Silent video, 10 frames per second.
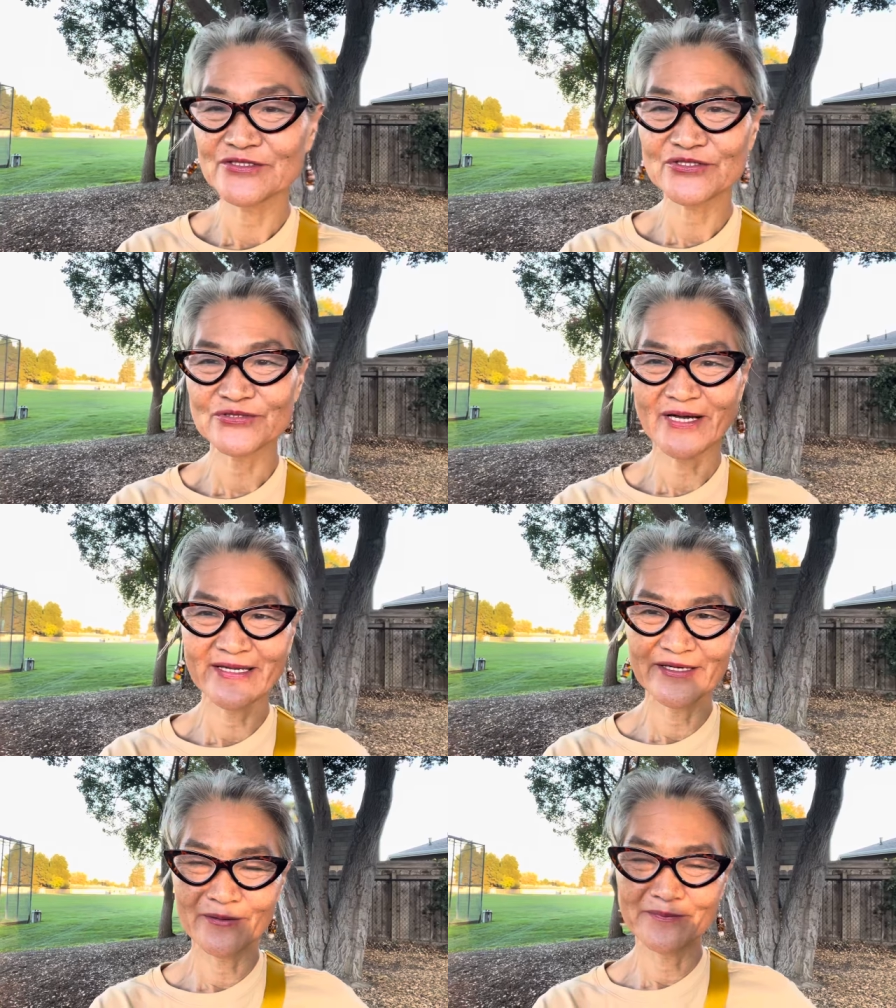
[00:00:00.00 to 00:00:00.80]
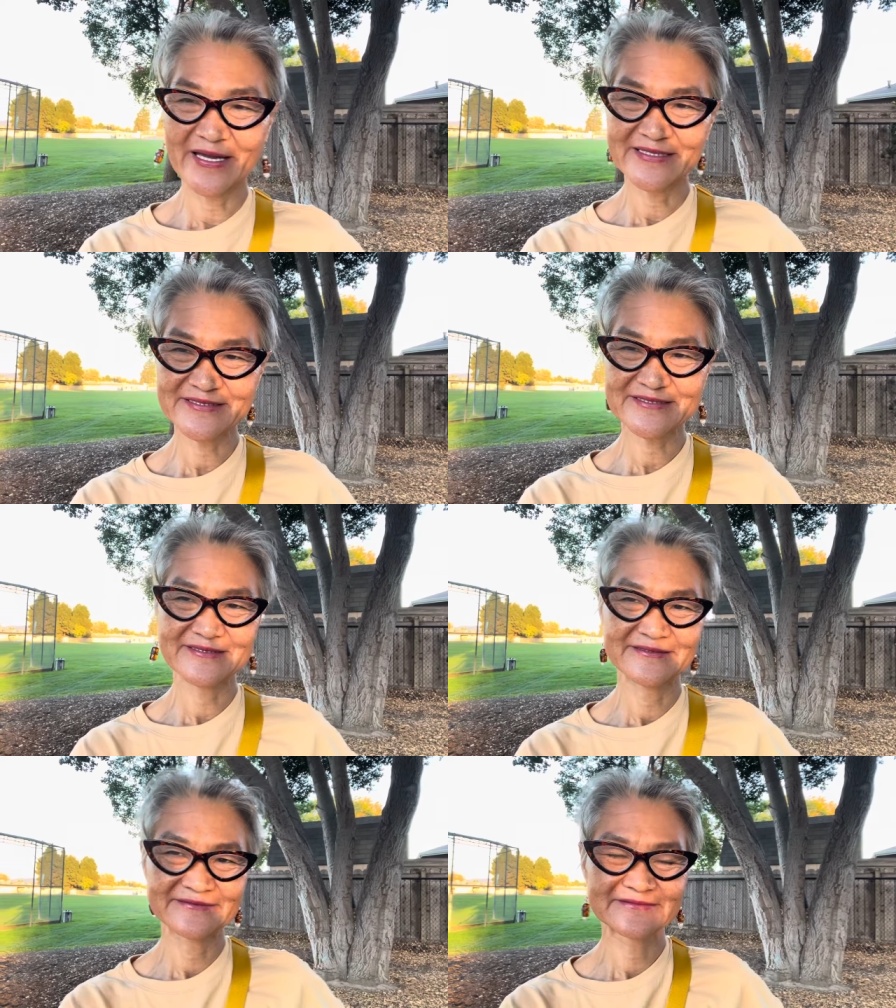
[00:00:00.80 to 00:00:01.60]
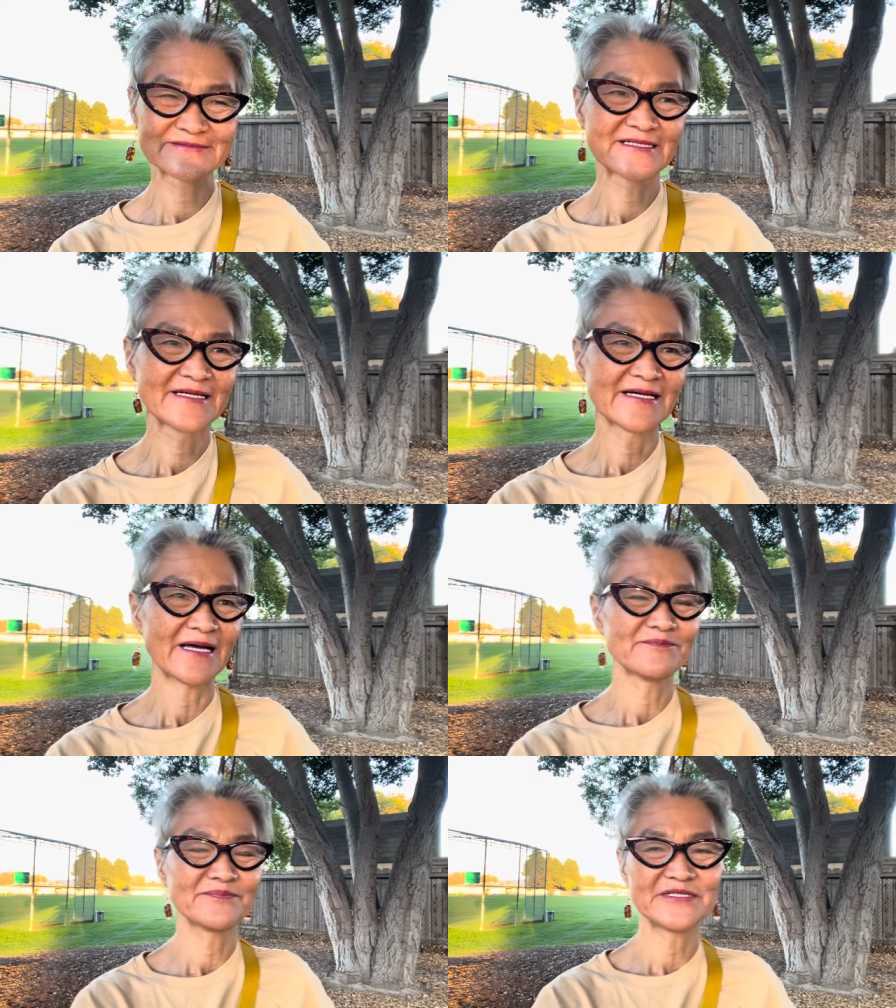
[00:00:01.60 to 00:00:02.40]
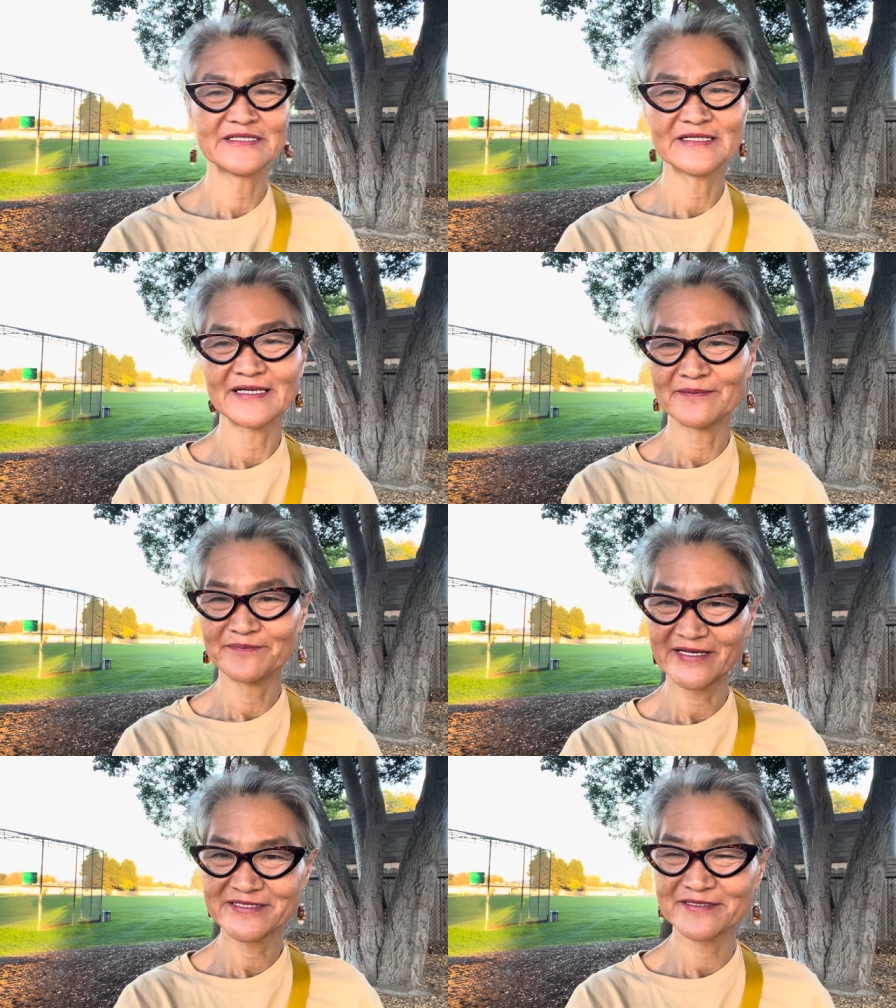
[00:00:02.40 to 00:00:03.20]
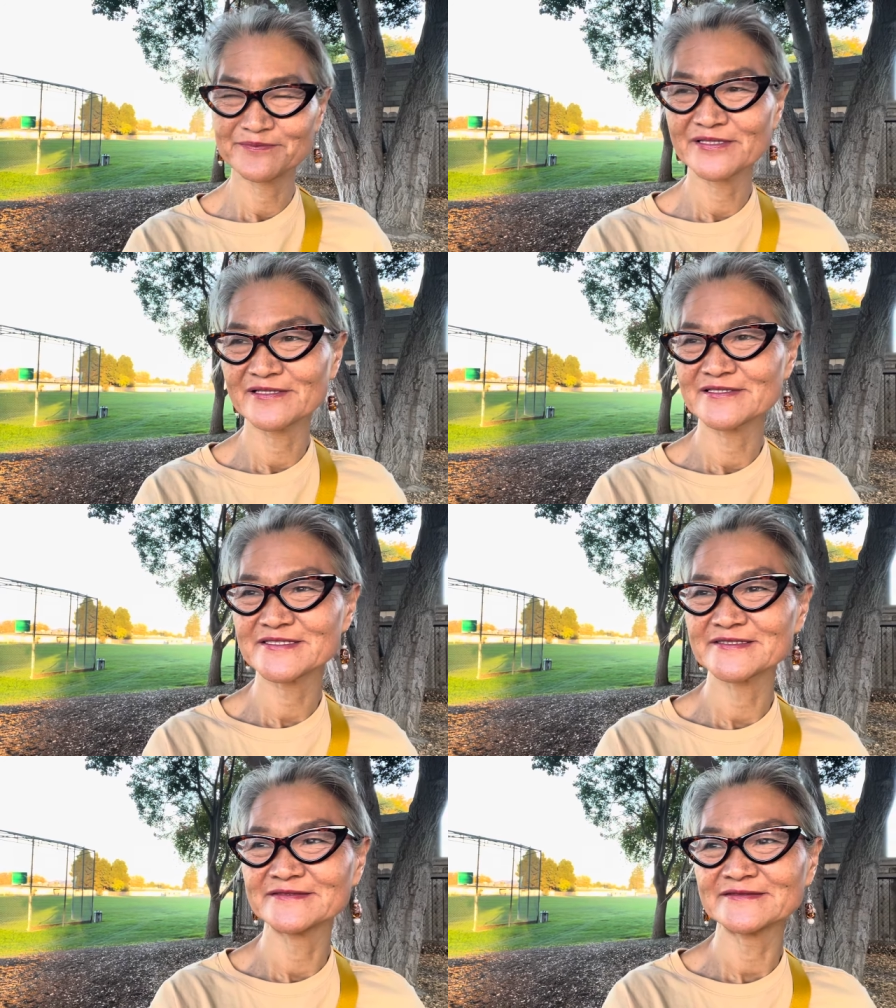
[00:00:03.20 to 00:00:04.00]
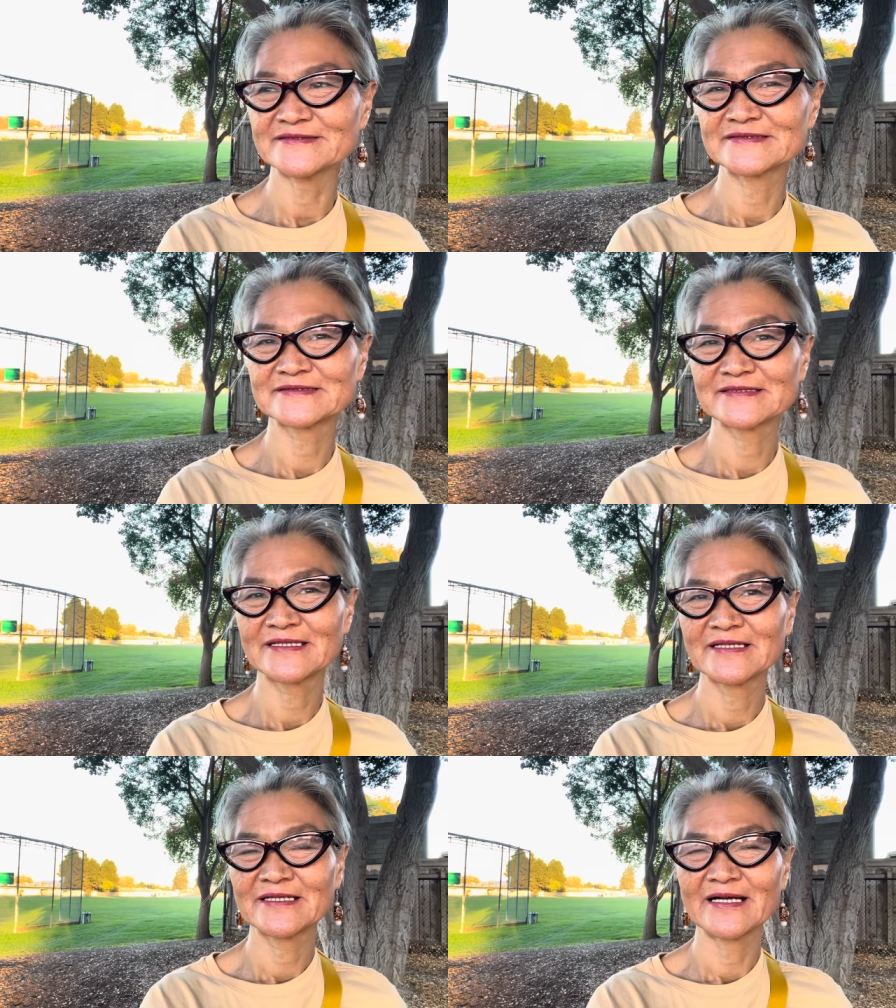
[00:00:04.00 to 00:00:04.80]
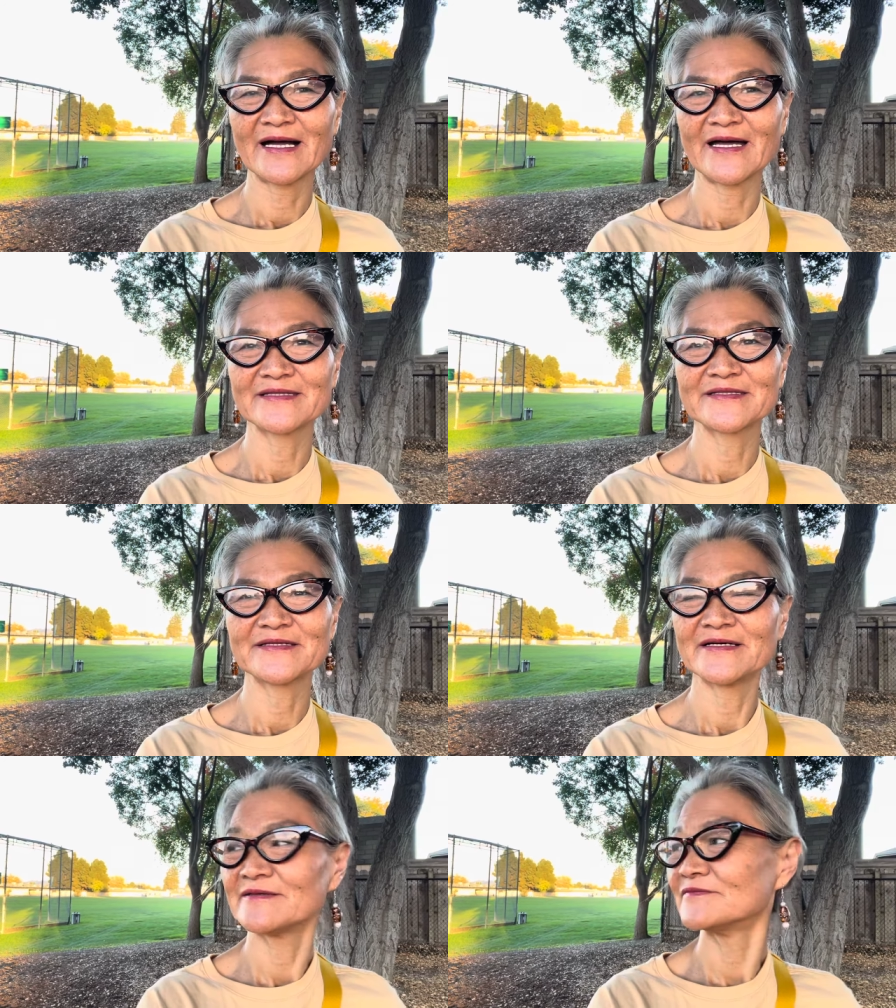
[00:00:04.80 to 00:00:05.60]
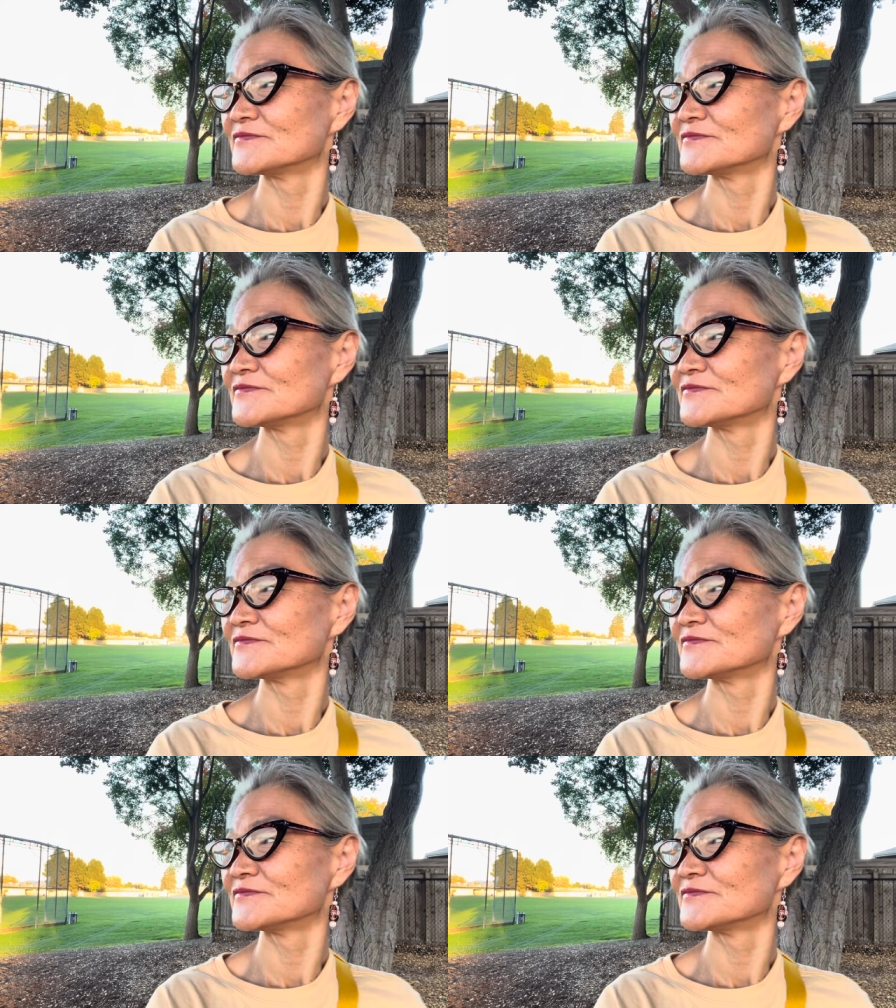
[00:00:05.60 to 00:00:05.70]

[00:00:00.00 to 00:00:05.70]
try your best and be a better person and